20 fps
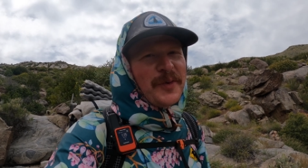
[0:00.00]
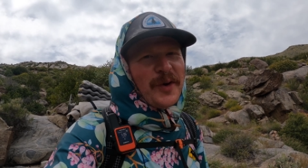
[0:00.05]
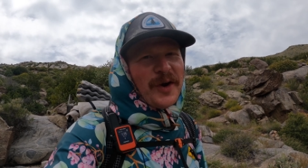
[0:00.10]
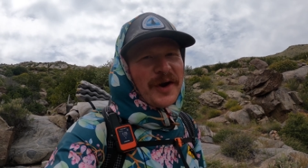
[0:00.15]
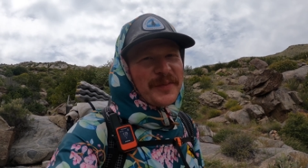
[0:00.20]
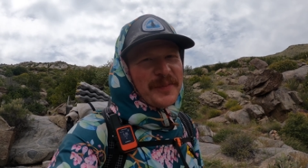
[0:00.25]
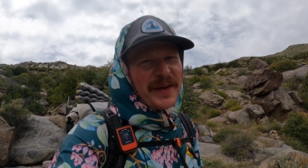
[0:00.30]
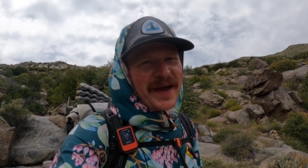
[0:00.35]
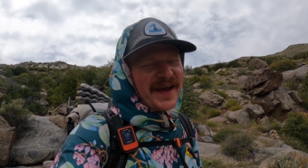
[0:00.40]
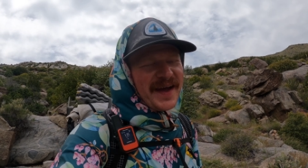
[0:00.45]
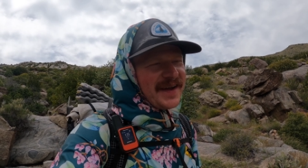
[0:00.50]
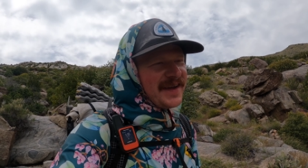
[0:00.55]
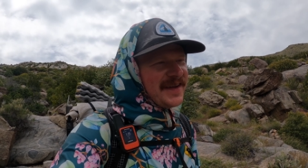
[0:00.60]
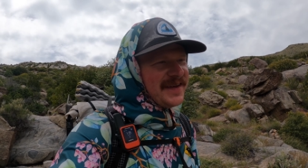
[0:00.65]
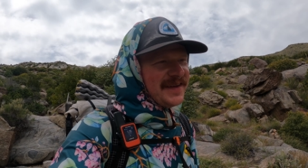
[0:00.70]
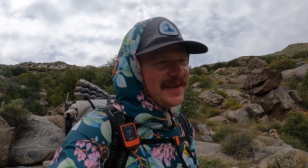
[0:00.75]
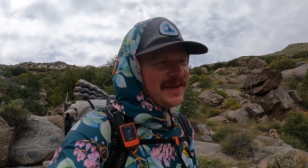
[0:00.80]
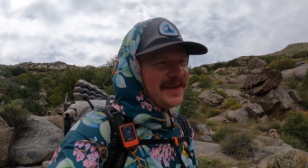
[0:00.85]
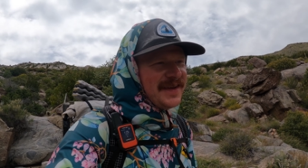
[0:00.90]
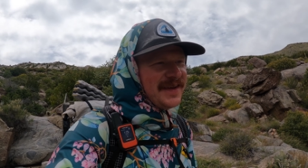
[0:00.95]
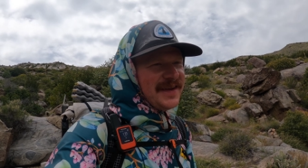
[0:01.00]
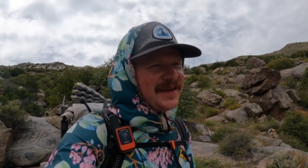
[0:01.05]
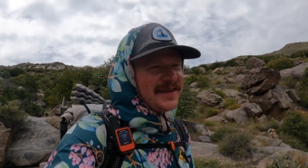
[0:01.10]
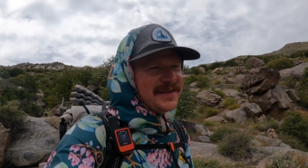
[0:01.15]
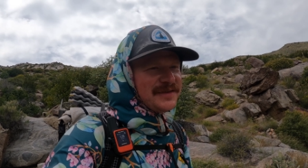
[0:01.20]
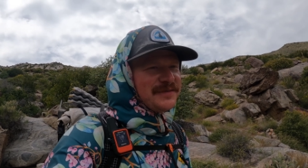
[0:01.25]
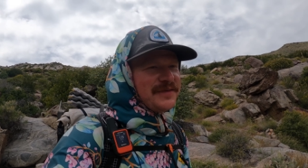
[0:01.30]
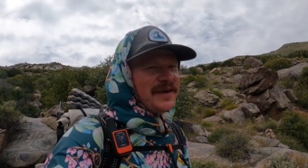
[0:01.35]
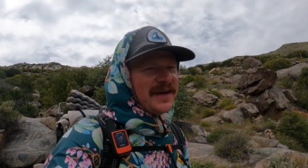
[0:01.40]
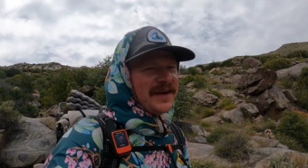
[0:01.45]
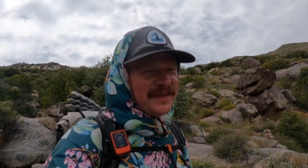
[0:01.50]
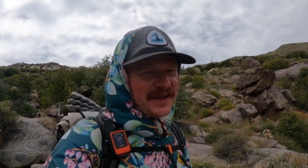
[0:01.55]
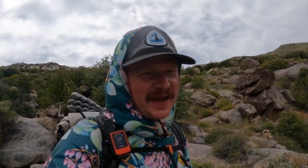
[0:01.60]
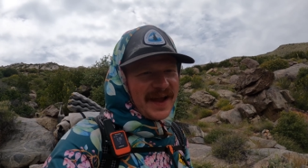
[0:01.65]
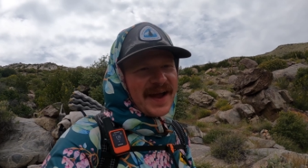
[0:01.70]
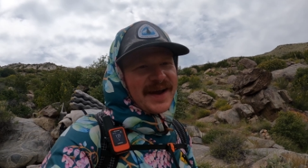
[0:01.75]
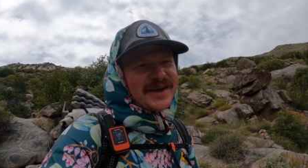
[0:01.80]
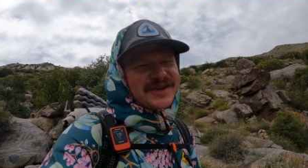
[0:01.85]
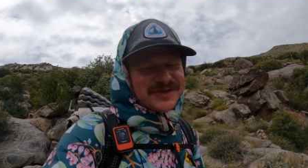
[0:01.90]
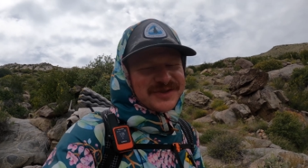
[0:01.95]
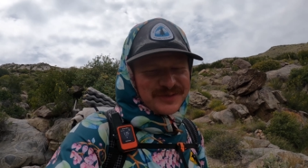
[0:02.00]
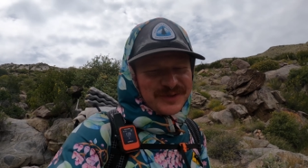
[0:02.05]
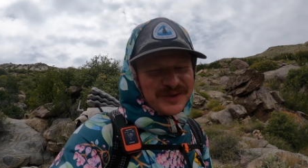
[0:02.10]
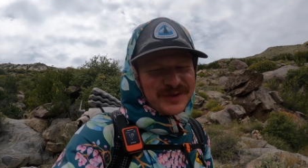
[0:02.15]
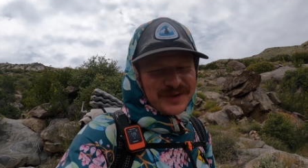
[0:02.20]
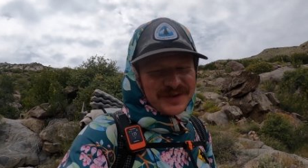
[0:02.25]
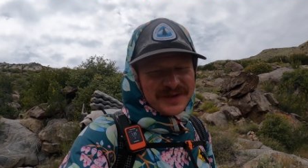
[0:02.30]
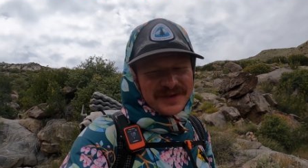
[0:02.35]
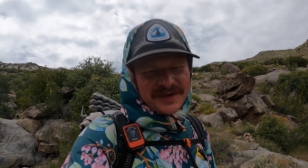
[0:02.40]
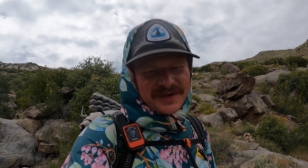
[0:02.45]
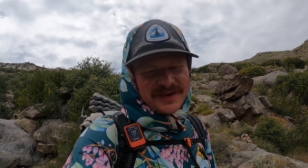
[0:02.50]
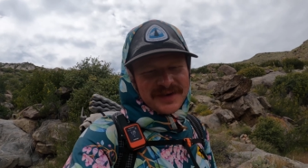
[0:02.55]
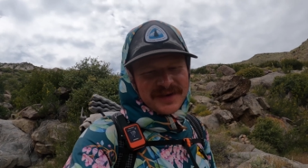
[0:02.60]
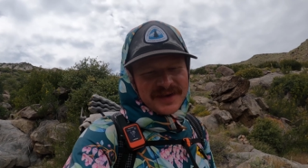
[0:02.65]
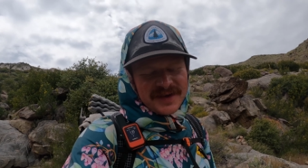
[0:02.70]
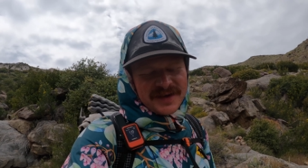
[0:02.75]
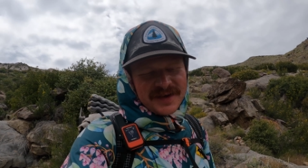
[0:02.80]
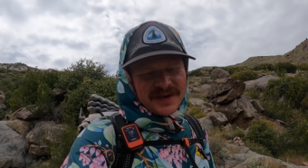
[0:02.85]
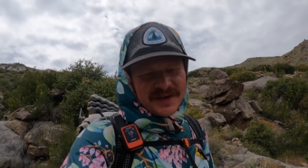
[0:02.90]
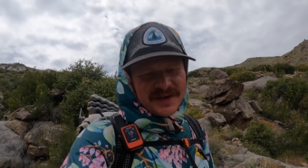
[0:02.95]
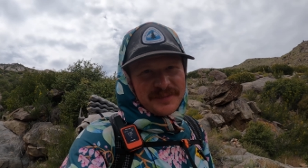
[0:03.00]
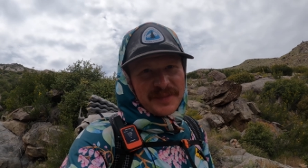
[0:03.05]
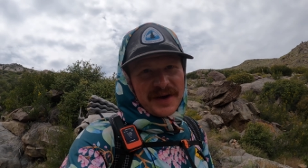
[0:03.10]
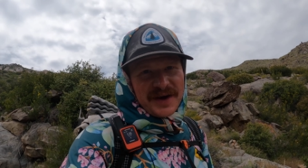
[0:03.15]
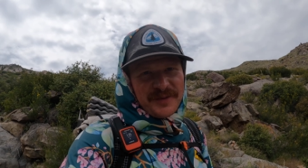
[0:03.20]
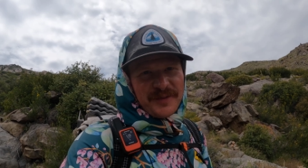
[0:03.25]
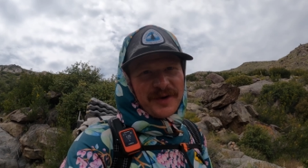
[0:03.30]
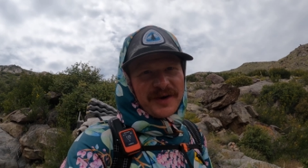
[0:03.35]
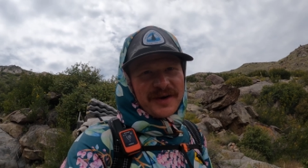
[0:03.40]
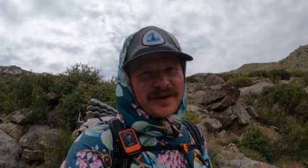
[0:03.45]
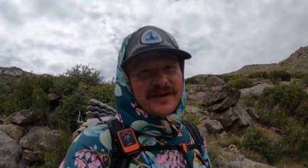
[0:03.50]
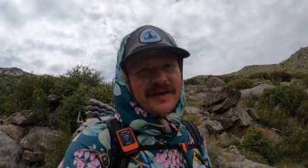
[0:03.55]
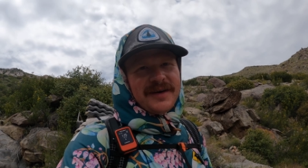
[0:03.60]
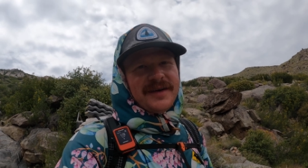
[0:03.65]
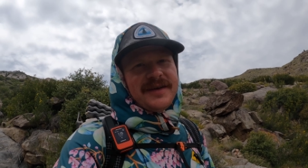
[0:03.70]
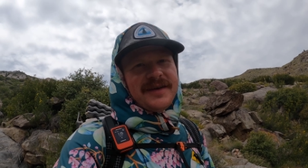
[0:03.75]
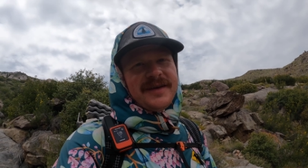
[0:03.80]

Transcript: walk back to find the actual mile marker.